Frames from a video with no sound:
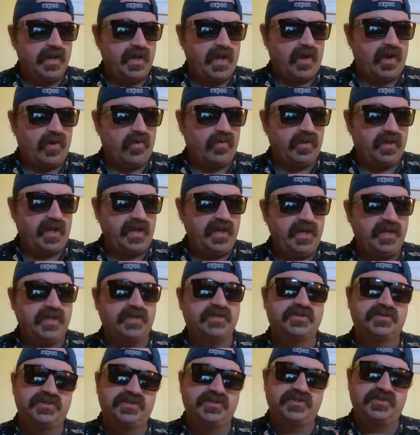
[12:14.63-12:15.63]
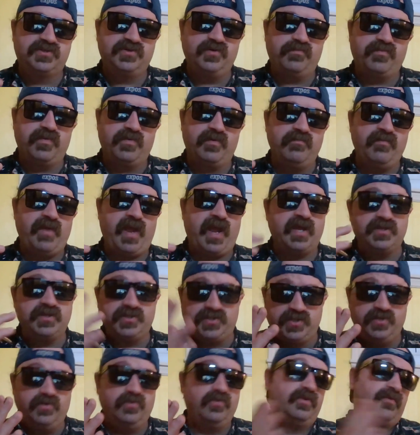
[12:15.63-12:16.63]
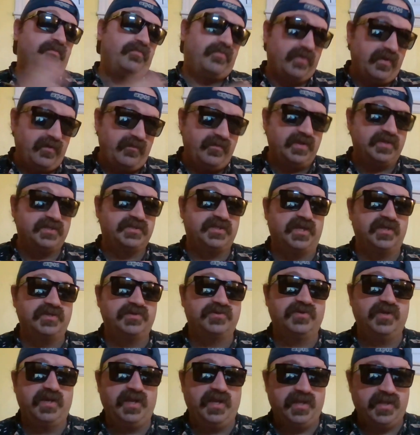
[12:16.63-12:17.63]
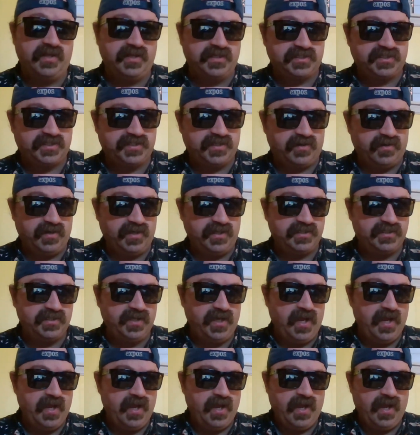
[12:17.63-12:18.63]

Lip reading: Now, like Superman 2, the previous entry in this series,